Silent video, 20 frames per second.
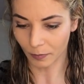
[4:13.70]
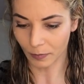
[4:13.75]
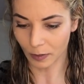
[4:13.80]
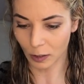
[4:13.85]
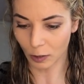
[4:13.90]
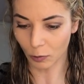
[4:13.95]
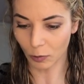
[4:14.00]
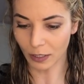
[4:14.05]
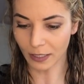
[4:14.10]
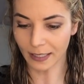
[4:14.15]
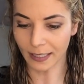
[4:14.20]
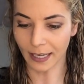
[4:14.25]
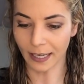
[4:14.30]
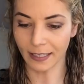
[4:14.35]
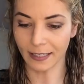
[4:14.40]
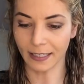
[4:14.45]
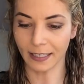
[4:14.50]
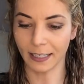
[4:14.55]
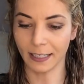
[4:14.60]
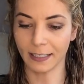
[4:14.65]
so this
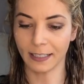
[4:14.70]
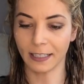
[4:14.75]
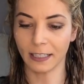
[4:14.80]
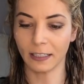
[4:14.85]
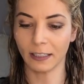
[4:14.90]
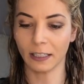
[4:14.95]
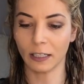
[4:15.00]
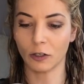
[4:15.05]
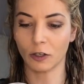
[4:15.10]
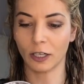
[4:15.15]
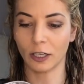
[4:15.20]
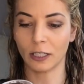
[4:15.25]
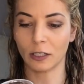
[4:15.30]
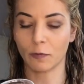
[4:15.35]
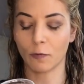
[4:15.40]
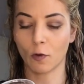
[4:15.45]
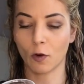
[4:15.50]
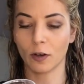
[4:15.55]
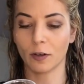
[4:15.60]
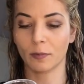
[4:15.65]
says it instantly
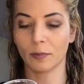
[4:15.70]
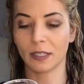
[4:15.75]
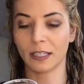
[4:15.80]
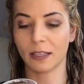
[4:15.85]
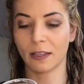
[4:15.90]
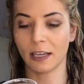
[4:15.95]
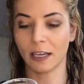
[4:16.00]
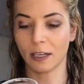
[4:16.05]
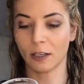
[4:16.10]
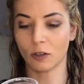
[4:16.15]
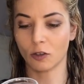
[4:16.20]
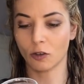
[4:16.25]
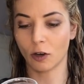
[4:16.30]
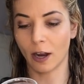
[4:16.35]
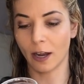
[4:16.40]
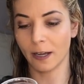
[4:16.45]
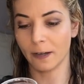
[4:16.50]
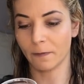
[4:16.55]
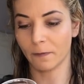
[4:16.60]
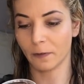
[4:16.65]
transforms thick,
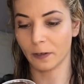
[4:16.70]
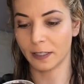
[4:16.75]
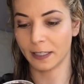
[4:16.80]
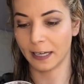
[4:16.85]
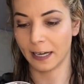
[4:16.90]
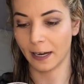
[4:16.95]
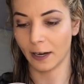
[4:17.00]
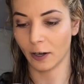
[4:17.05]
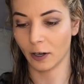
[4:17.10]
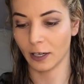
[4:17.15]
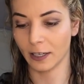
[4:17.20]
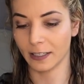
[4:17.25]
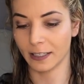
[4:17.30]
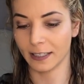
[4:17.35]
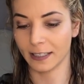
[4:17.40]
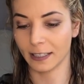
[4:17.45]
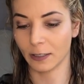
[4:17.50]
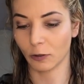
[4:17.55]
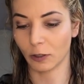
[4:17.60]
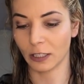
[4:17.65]
dry, frizzy hair
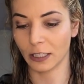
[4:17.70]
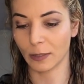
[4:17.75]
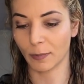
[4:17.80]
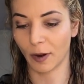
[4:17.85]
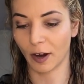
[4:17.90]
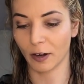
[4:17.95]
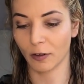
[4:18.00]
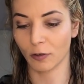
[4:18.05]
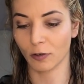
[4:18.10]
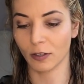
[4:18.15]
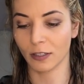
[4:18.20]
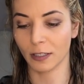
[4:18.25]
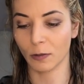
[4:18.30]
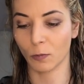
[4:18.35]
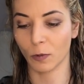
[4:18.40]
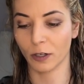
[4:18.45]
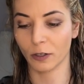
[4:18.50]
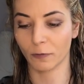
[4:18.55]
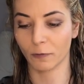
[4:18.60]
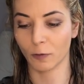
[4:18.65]
into silky spirals and
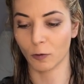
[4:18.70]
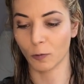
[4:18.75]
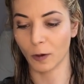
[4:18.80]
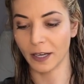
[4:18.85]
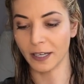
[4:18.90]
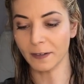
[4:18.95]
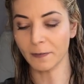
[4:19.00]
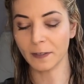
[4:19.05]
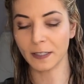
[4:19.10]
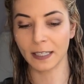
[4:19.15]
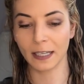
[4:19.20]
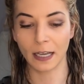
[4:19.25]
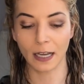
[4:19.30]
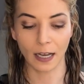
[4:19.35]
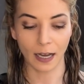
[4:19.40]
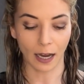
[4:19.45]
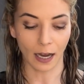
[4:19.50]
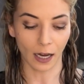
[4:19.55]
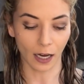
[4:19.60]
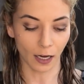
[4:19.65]
wonderful waves.
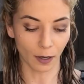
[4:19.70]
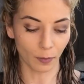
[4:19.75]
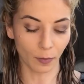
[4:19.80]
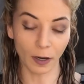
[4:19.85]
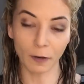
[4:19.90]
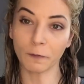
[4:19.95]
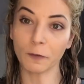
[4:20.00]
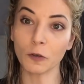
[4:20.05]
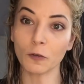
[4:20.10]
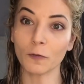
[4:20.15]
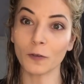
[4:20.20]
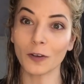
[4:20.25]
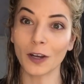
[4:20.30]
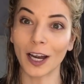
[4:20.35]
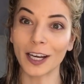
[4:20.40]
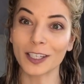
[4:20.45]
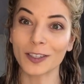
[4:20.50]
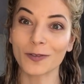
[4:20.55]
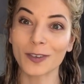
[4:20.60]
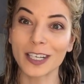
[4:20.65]
A few of you
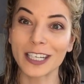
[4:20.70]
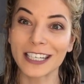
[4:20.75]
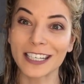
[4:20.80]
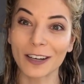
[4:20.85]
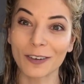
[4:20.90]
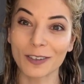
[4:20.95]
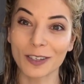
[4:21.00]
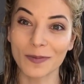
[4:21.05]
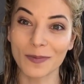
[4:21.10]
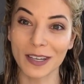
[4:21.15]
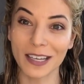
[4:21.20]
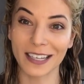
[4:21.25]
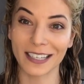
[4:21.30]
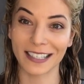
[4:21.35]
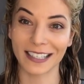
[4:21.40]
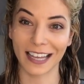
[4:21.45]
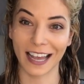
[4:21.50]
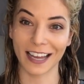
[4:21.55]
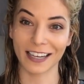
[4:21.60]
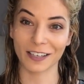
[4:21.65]
guys reached out to me
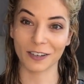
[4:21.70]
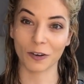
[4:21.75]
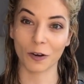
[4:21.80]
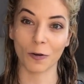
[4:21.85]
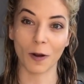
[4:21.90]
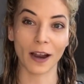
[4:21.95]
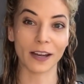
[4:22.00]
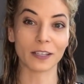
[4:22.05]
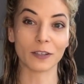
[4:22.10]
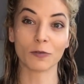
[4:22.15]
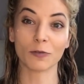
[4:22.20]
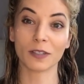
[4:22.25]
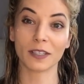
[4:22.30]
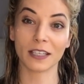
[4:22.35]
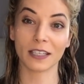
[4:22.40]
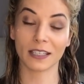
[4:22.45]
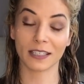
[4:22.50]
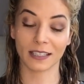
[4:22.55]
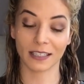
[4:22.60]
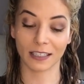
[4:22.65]
and said, you know, I use
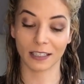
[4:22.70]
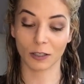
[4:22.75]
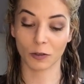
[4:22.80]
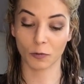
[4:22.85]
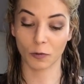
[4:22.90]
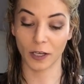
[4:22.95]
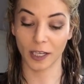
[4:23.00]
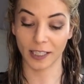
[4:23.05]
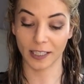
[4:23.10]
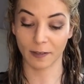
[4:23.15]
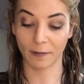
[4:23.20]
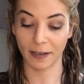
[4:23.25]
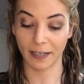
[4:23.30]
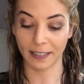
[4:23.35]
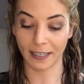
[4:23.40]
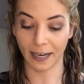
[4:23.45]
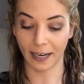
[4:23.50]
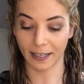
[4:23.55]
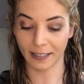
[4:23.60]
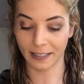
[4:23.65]
this, it's
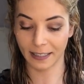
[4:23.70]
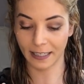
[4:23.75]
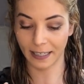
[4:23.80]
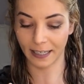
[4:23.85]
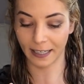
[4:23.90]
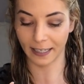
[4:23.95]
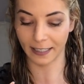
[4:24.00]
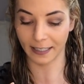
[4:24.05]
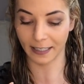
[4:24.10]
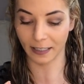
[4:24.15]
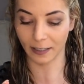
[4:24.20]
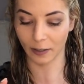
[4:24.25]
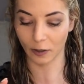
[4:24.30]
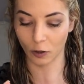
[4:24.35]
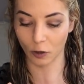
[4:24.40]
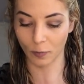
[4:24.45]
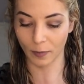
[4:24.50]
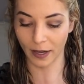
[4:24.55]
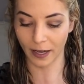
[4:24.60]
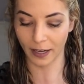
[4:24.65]
fantastic. It's a
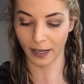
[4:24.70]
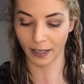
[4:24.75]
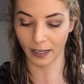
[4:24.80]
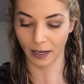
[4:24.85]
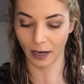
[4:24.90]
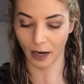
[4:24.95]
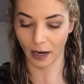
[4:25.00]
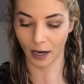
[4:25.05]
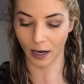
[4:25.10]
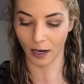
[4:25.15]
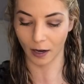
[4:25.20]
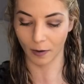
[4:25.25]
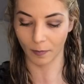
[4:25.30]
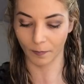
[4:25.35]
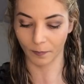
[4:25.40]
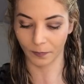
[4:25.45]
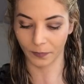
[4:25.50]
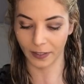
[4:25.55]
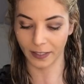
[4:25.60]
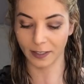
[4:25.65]
little bit,
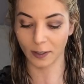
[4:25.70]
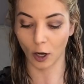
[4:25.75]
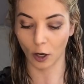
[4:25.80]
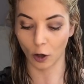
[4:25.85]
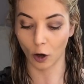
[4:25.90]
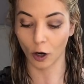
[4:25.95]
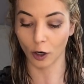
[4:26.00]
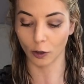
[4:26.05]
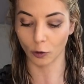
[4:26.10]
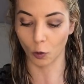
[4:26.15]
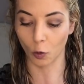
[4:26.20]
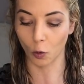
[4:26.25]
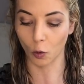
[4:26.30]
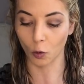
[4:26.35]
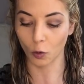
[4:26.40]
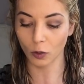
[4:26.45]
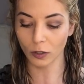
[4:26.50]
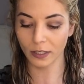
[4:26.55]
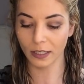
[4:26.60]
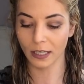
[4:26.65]
it's got a hard
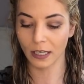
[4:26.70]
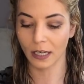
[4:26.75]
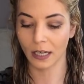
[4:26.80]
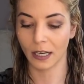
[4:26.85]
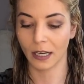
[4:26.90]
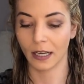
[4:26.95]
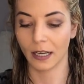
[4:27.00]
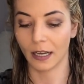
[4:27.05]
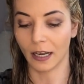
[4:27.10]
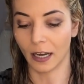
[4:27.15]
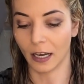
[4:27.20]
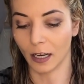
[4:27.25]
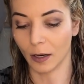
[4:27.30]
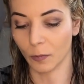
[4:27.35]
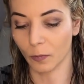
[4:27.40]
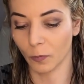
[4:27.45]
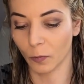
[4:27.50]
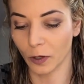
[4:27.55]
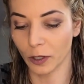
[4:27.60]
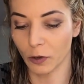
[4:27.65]
hold.
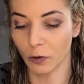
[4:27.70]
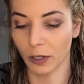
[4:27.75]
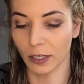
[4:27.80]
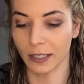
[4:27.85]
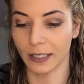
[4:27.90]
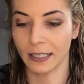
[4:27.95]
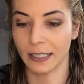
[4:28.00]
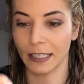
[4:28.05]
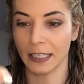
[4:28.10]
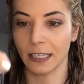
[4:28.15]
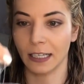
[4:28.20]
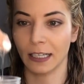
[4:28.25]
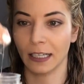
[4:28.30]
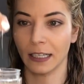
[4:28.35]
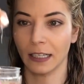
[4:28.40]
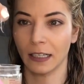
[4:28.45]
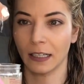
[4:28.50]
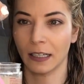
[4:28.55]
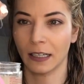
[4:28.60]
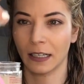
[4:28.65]
What you can
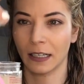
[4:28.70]
see,